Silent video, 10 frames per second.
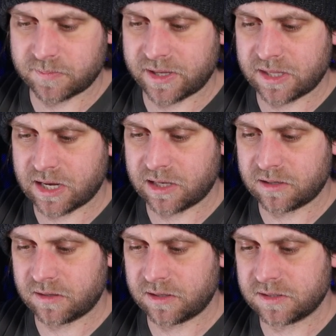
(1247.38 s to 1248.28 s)
by the end
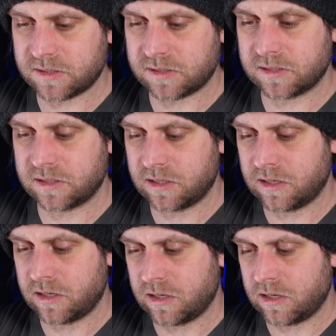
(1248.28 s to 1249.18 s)
of this.
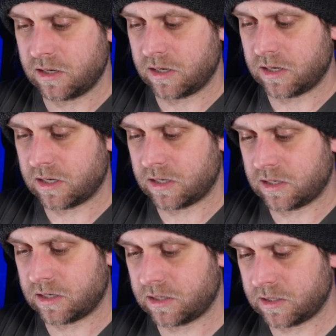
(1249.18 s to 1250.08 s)

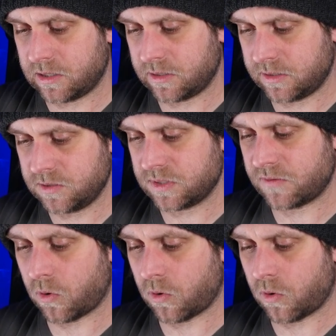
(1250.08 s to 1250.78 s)
Uh, these ones have